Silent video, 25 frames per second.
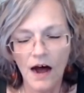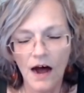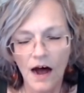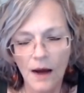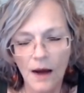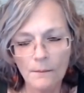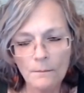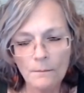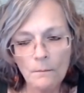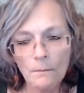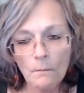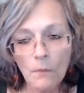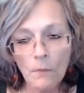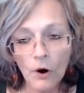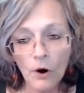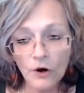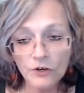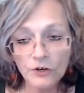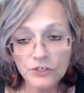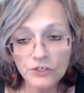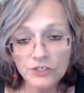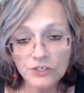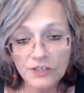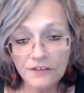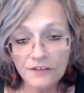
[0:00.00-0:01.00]

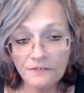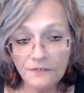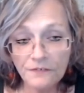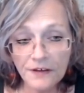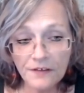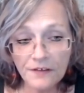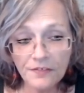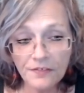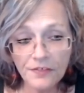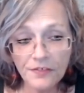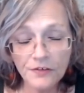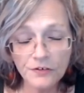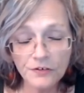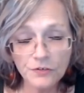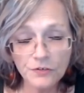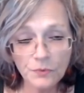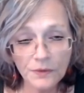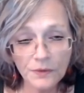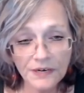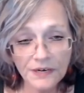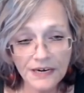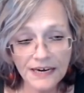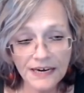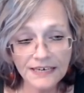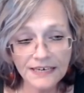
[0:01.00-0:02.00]
March the fifth,
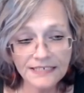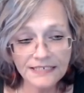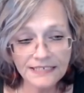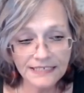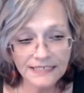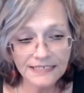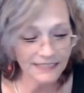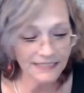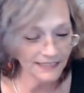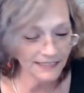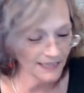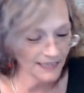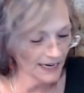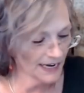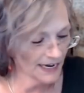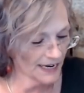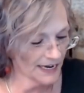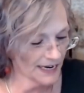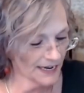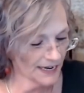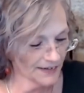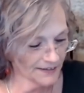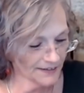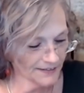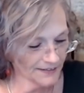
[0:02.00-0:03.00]
twenty eighteen,
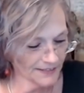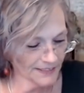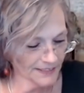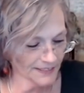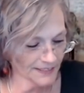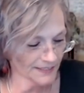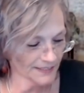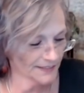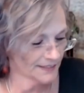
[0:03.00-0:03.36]
and